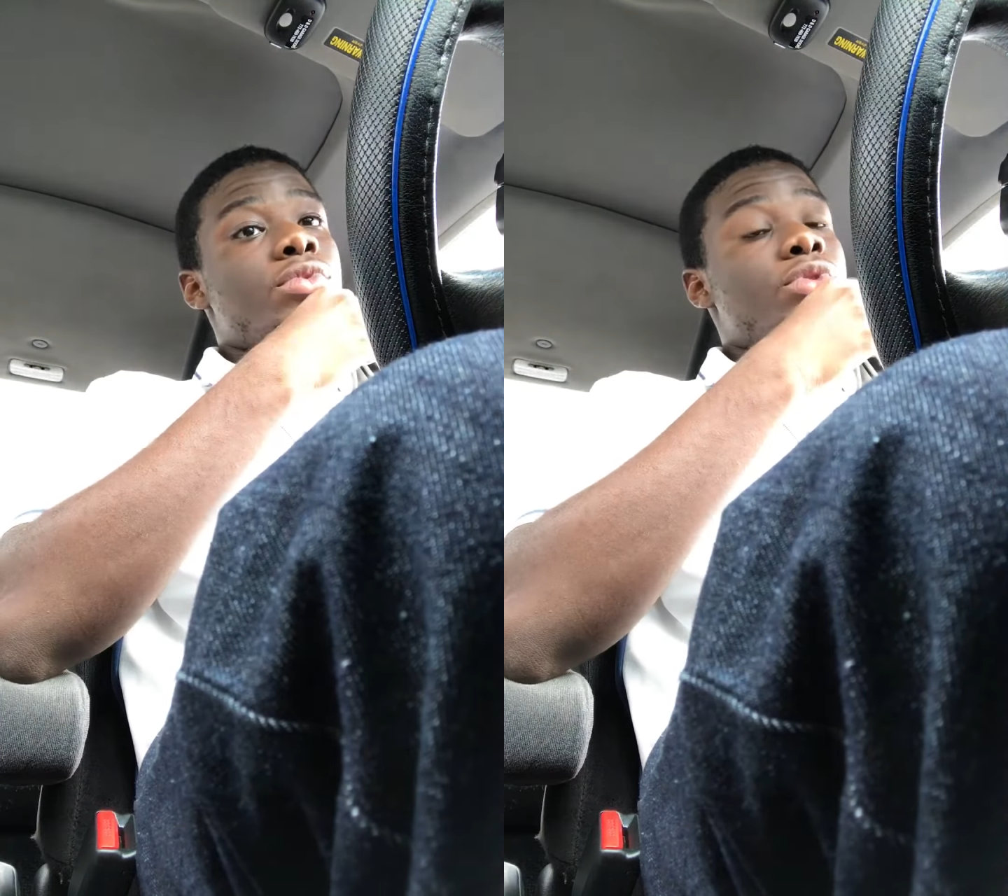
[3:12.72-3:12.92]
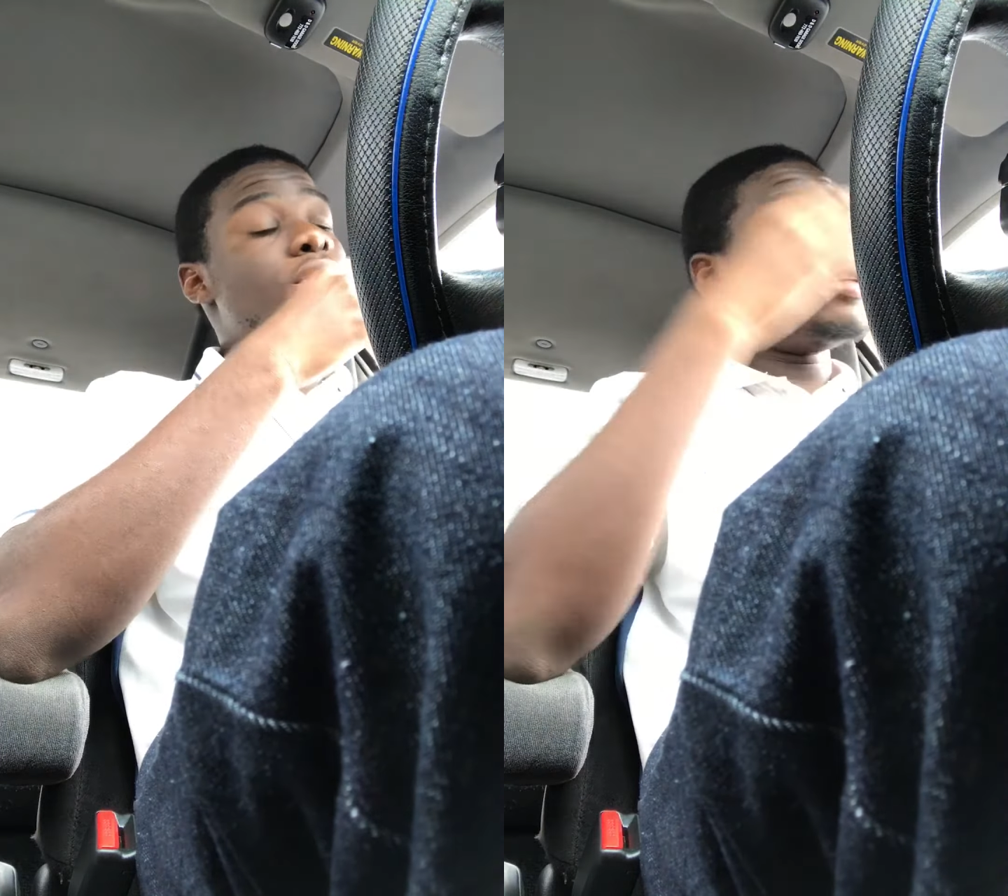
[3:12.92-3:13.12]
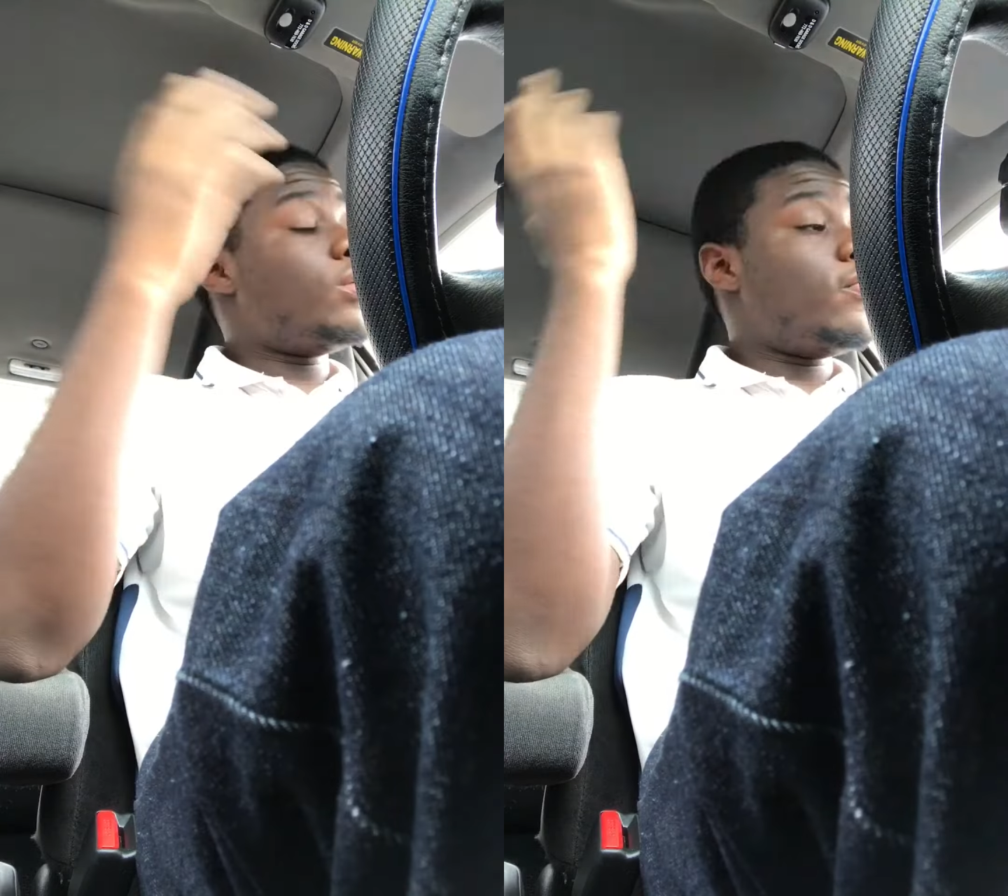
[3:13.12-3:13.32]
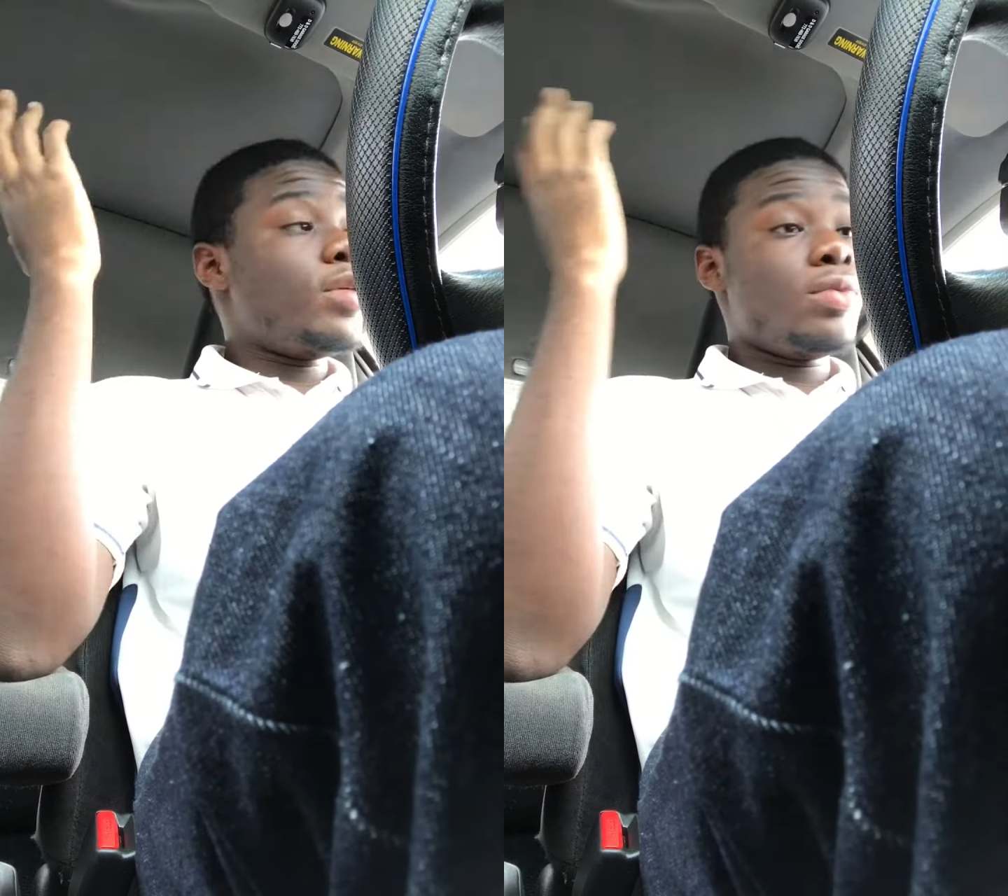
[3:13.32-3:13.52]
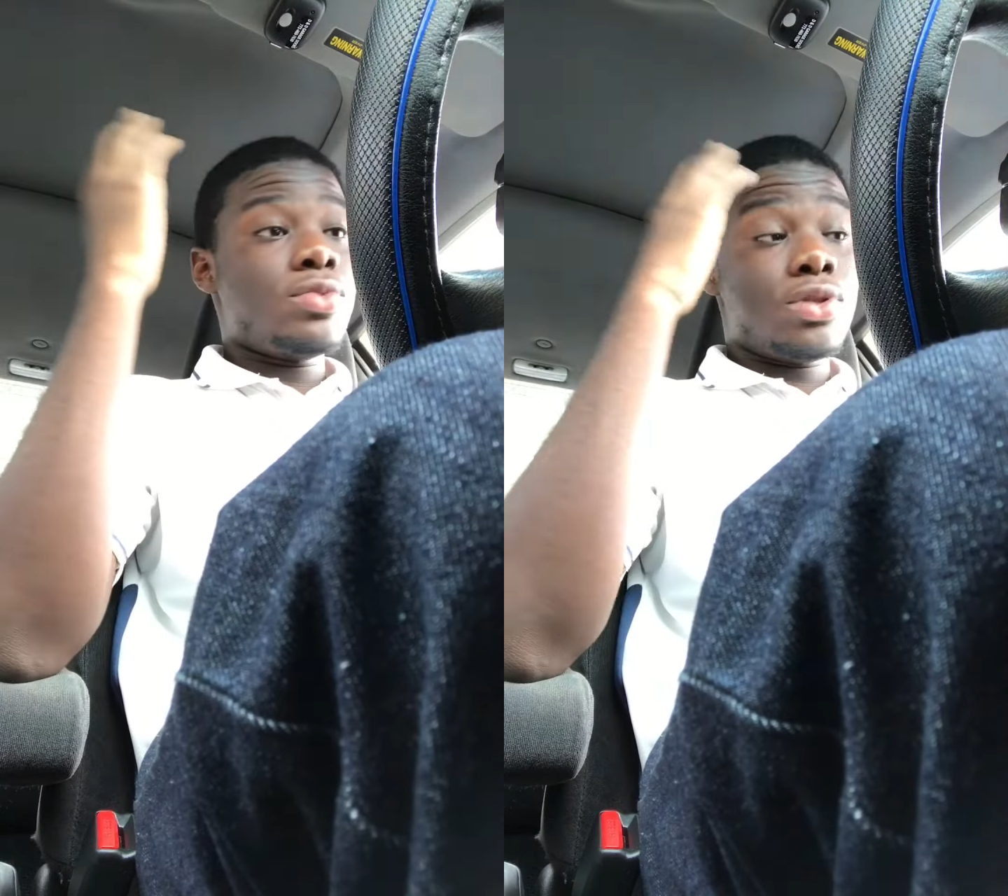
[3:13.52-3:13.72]
they can go
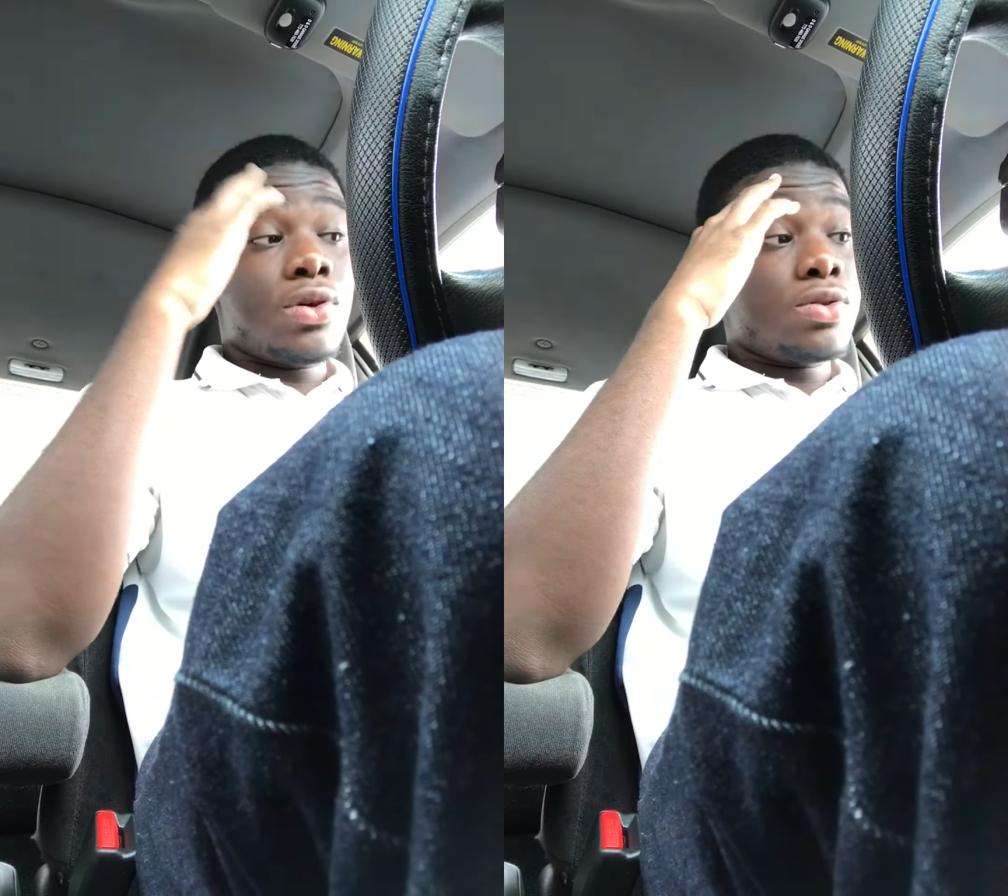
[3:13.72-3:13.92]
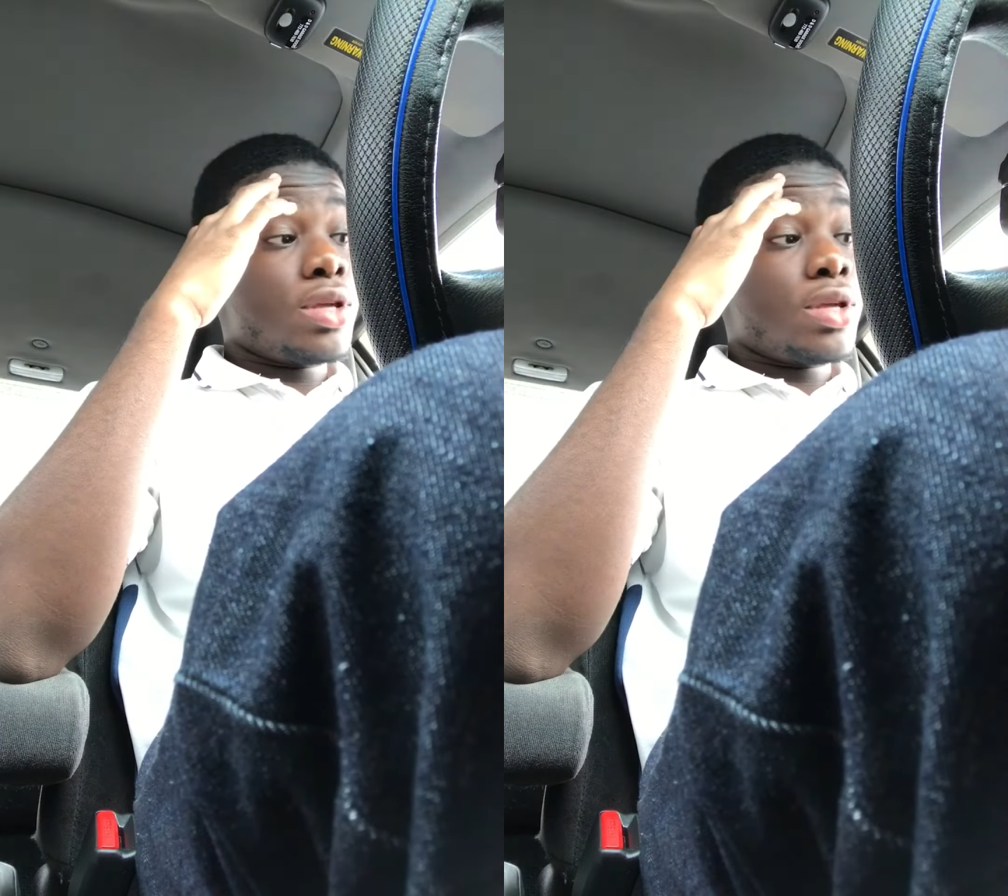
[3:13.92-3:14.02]
fuck themselves.